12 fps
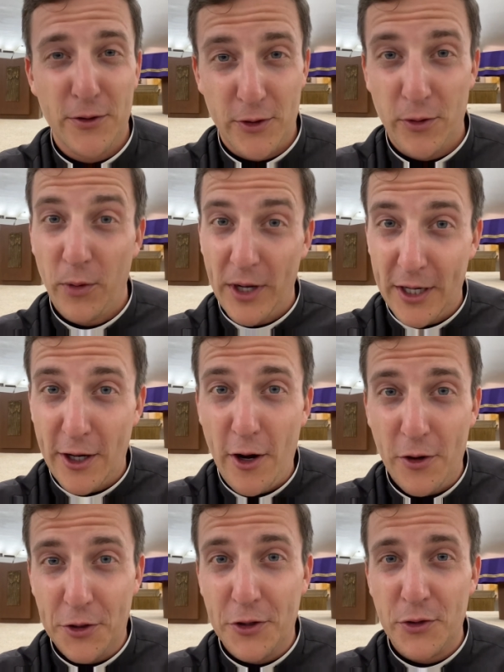So way to
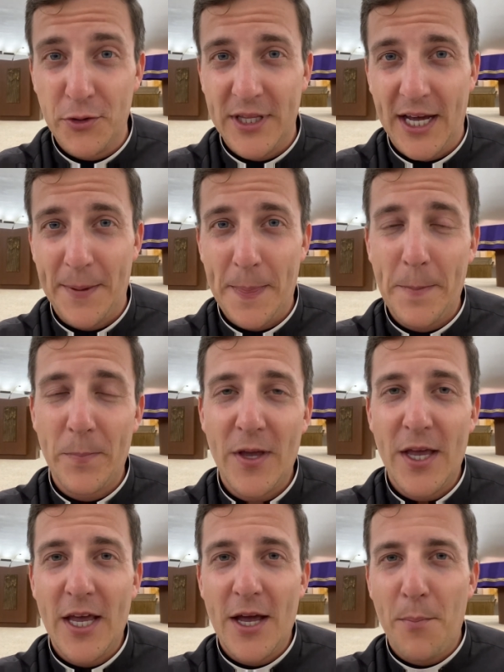go. You're doing that.
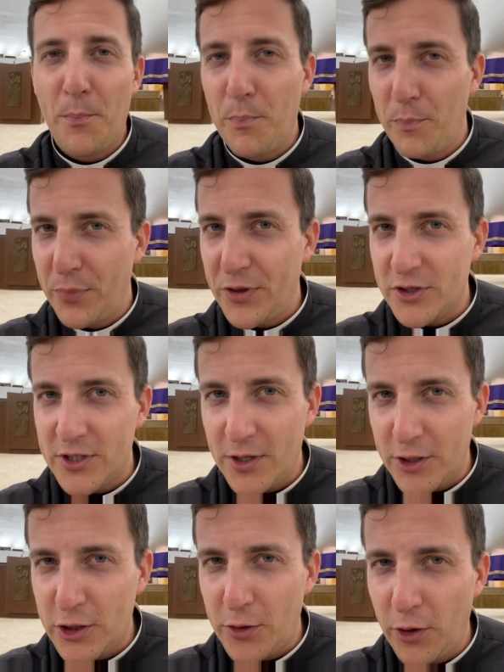But there's a
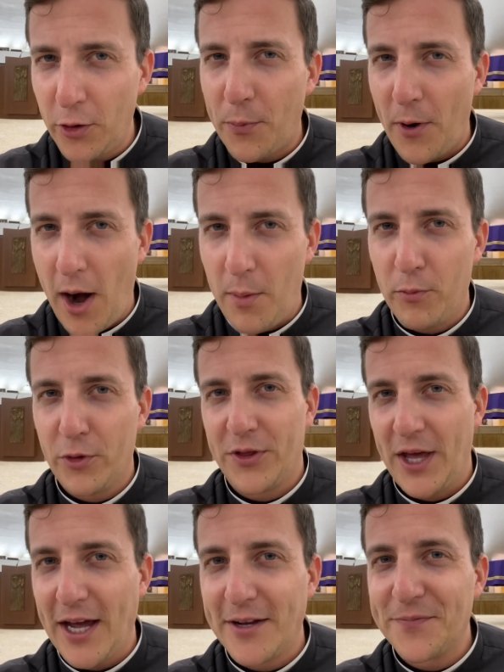little problem with
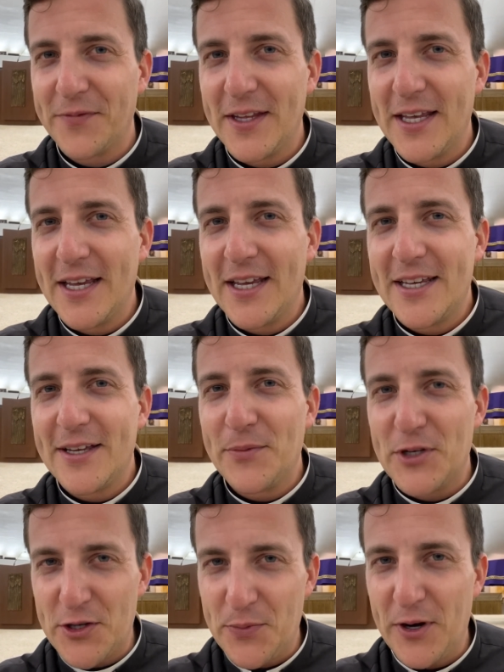that.
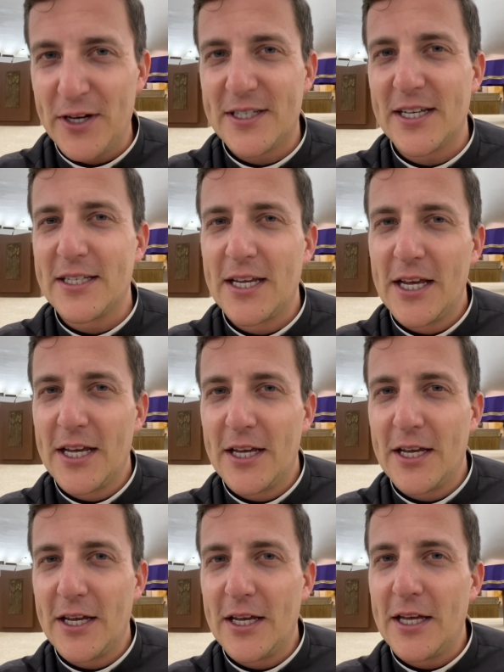Bishop Barron says
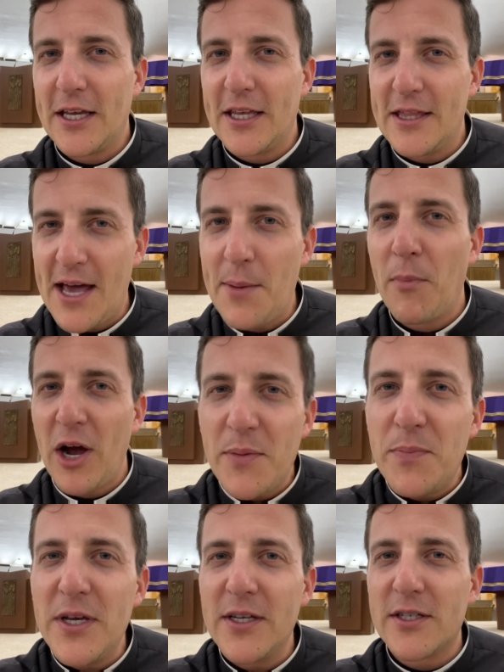that
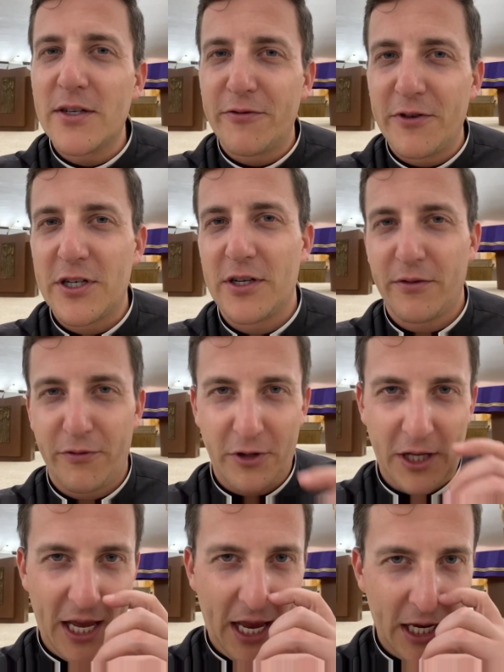might be sufficient for
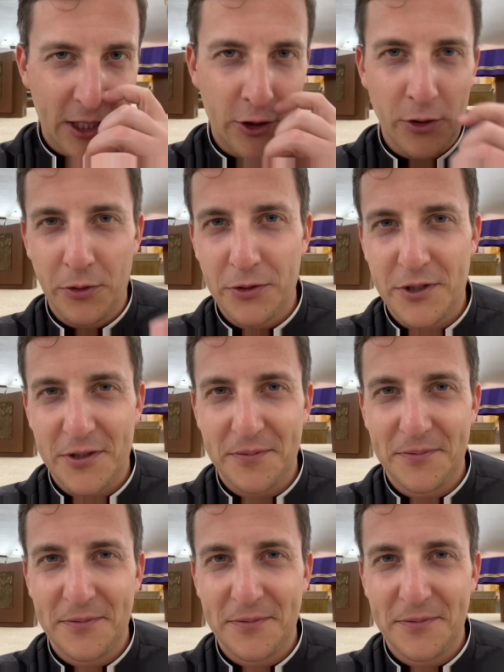the angels.